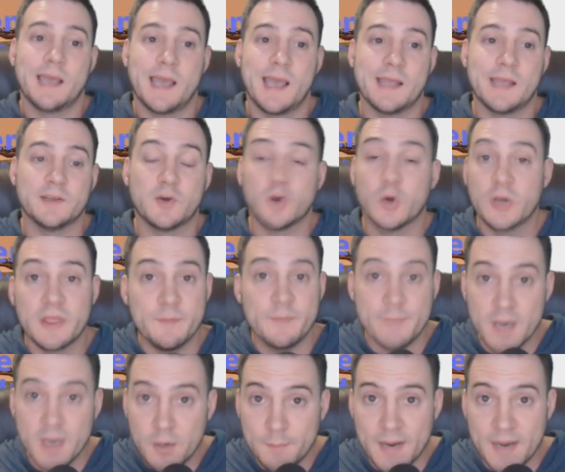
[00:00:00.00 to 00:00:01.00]
and go to the
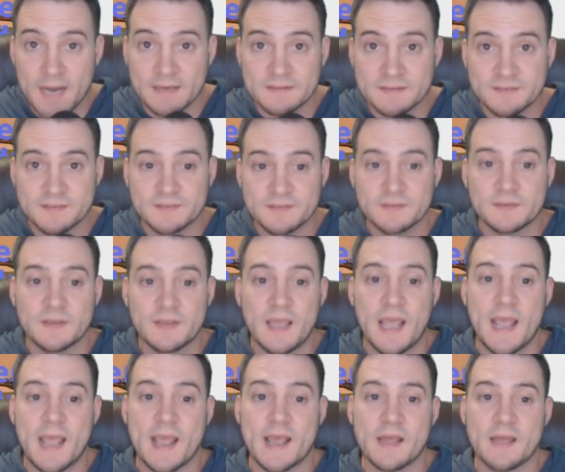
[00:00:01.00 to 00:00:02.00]
mailbox
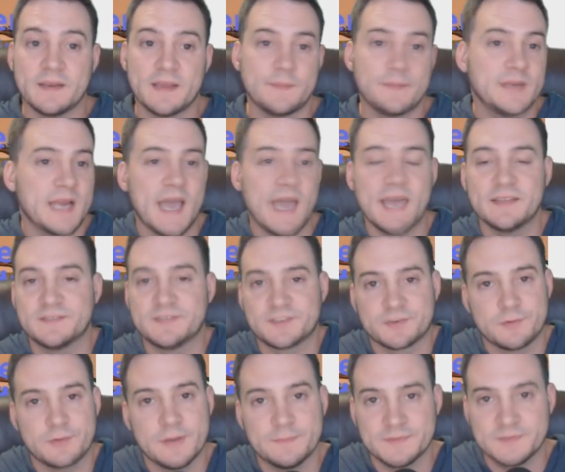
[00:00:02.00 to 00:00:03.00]
and I mean, I had
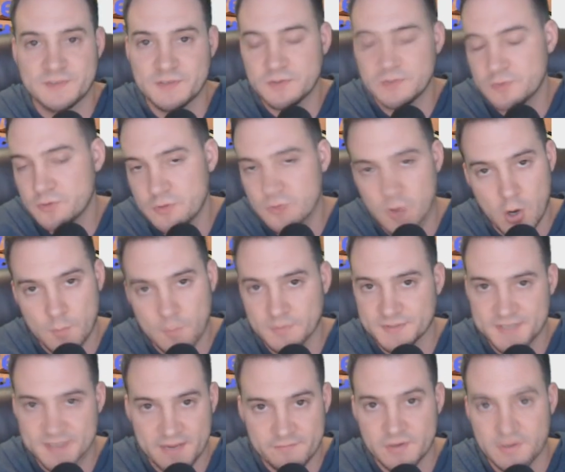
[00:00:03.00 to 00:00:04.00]
scripts to do
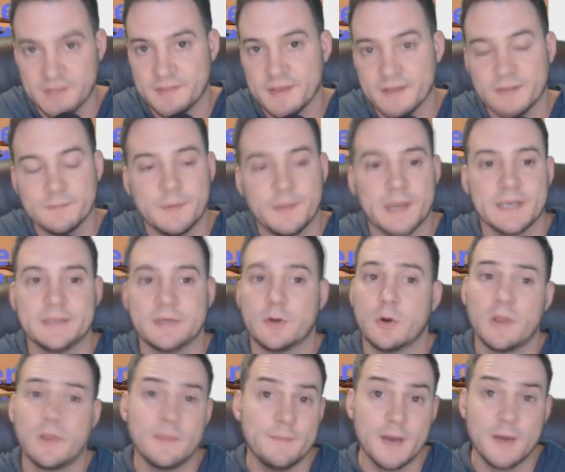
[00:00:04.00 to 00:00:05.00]
almost everything, but
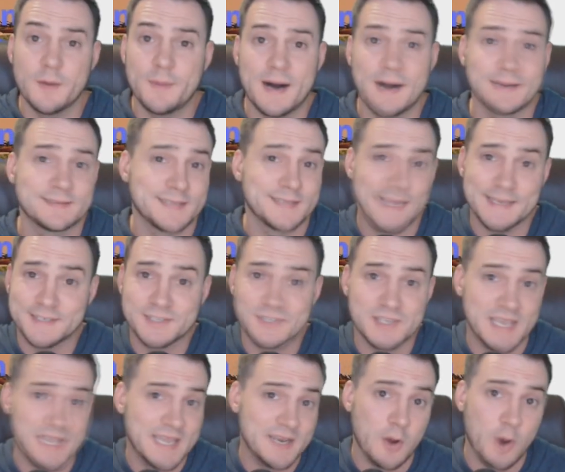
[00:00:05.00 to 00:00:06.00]
go to the mailbox and
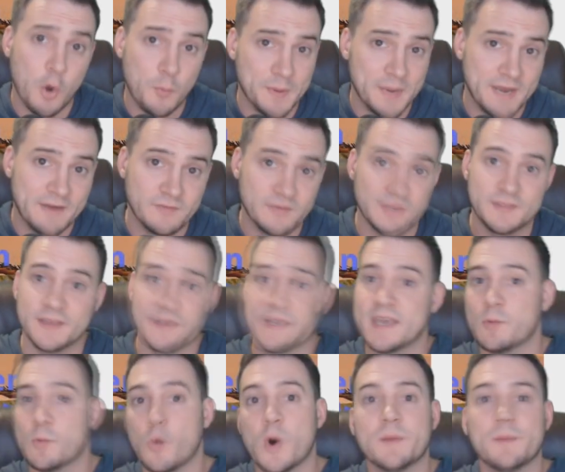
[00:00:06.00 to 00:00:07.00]
just hit open everything,
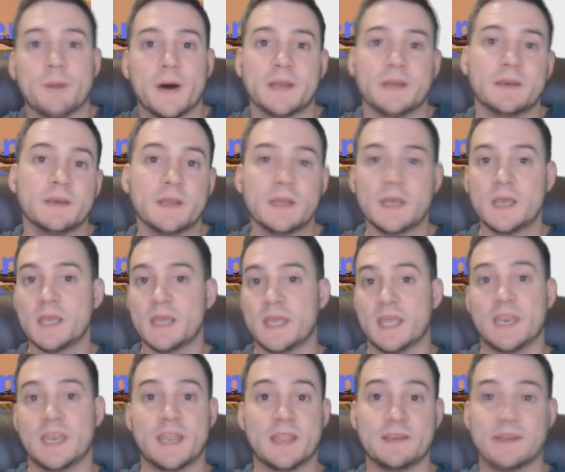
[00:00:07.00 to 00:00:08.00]
hit one button.
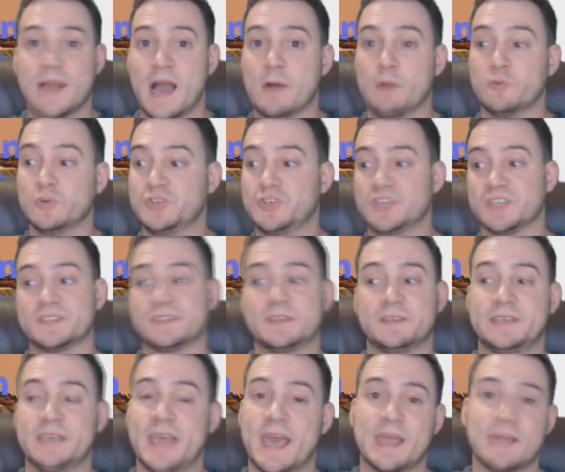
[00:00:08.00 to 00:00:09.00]
And then I would just
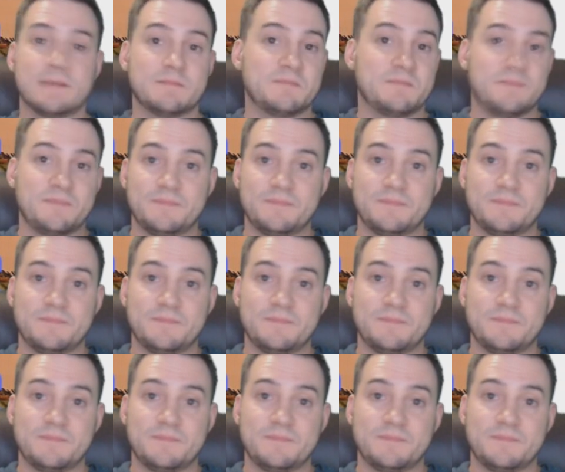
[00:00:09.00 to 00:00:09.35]
get,